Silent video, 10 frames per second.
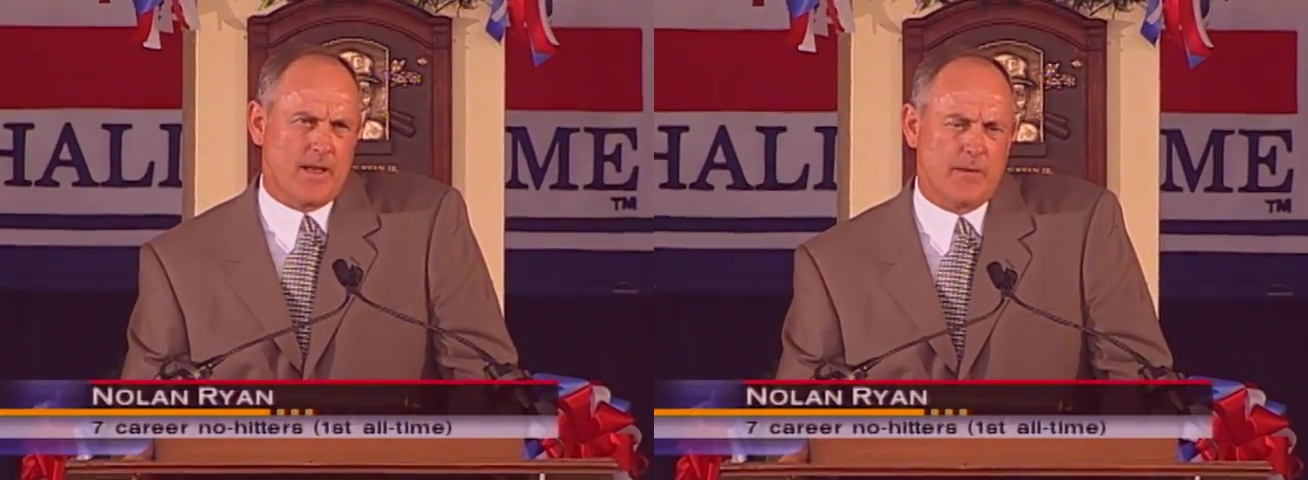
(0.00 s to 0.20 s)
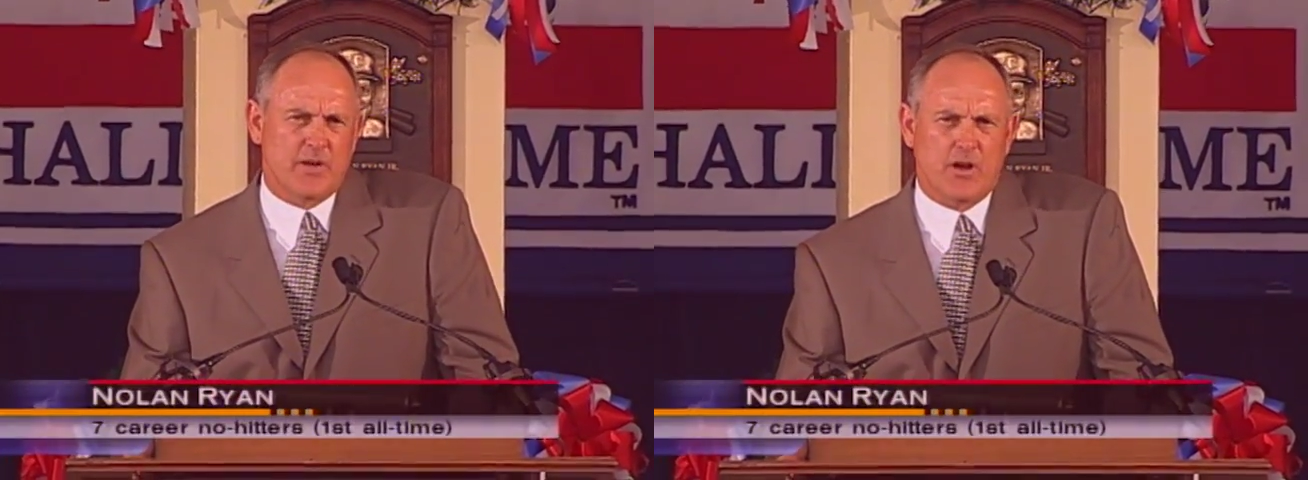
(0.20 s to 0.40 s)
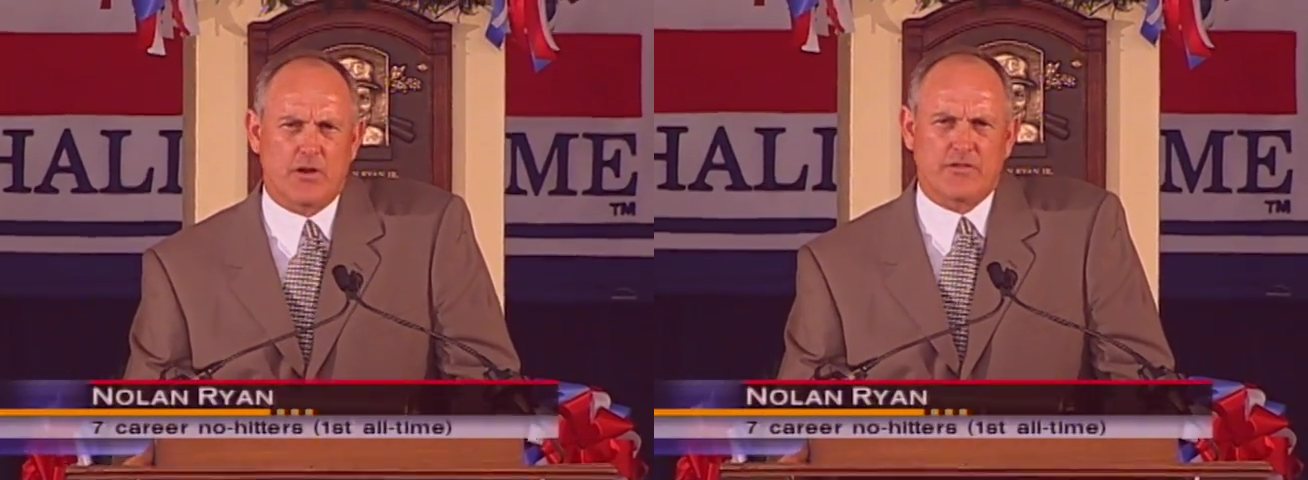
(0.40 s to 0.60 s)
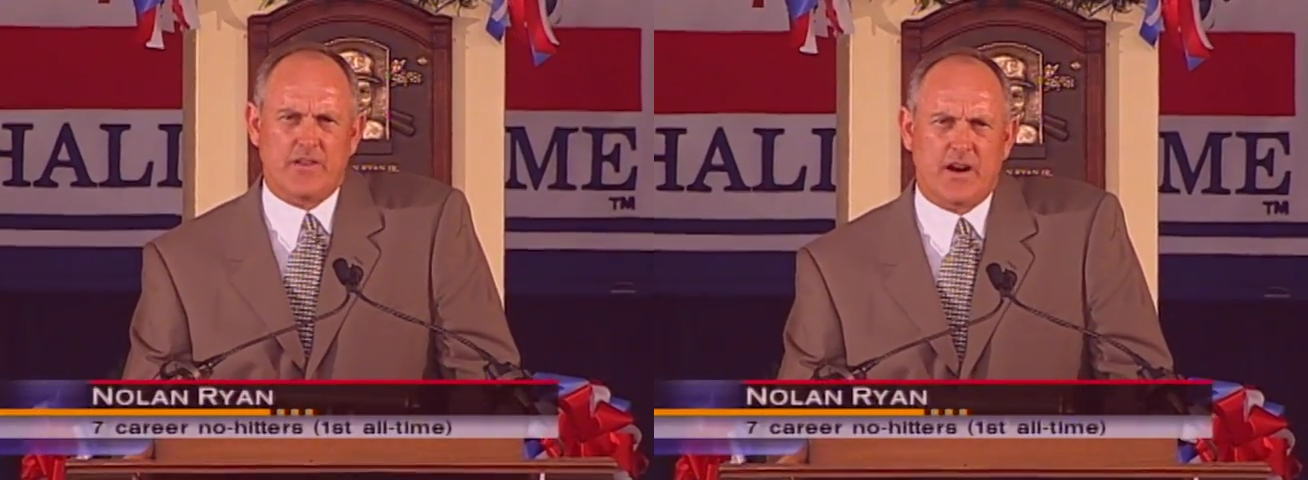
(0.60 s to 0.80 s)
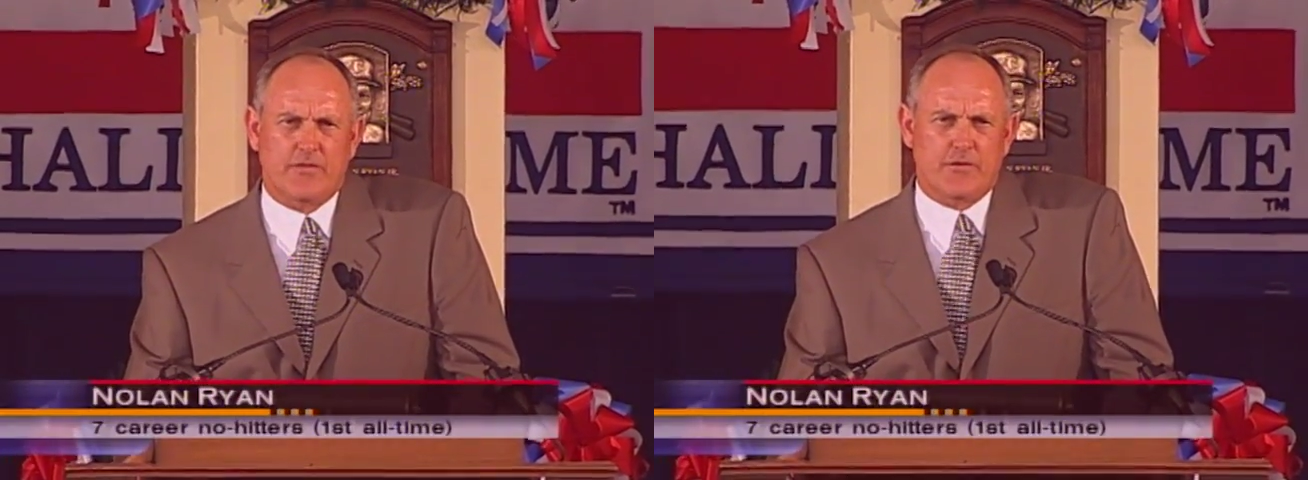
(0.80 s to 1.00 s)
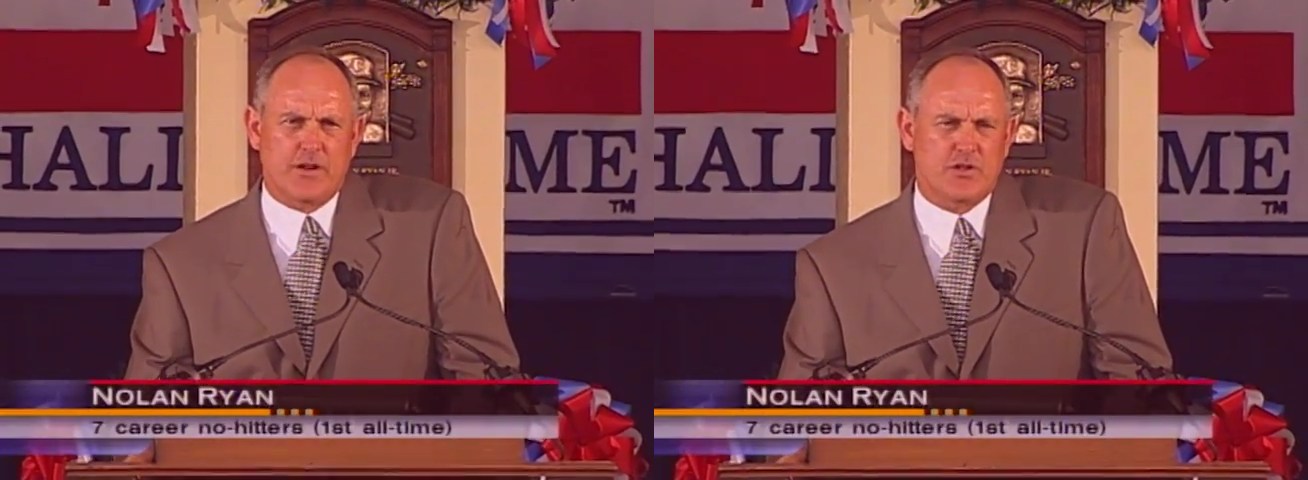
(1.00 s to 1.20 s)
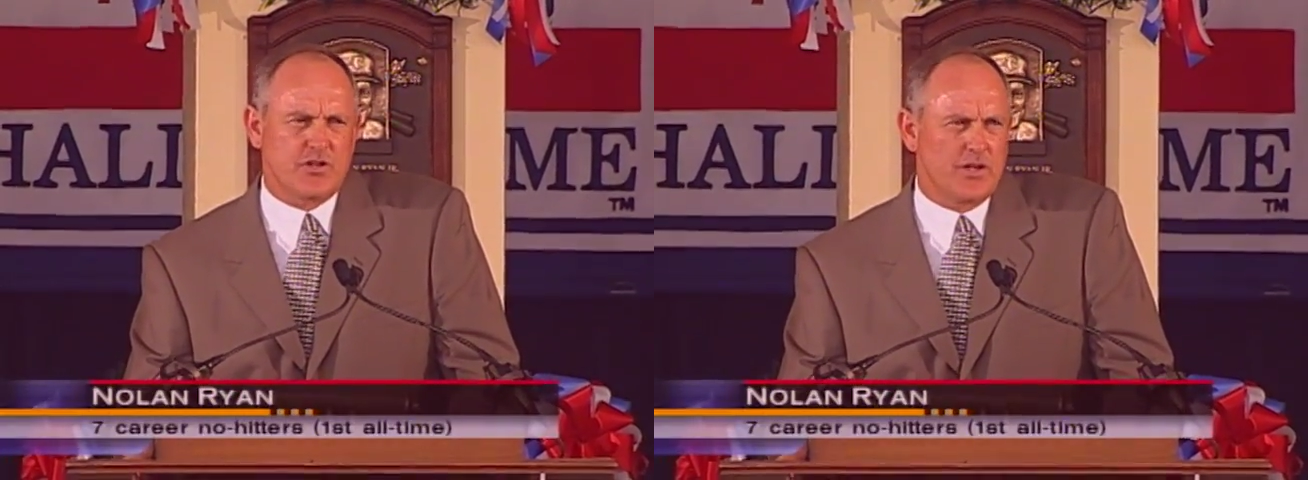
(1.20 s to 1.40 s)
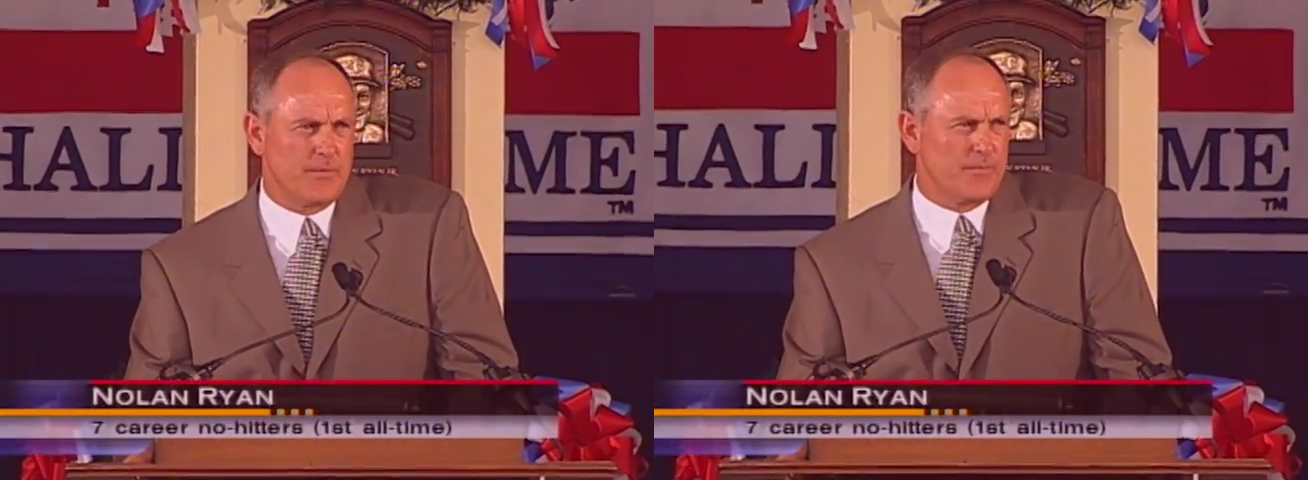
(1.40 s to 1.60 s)
And because of our
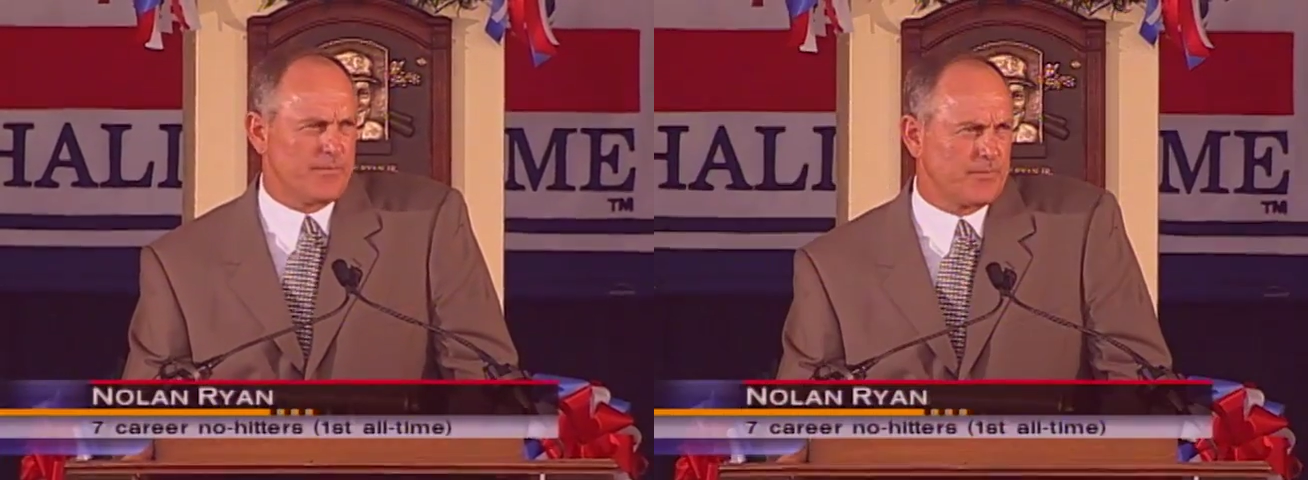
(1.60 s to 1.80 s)
friendship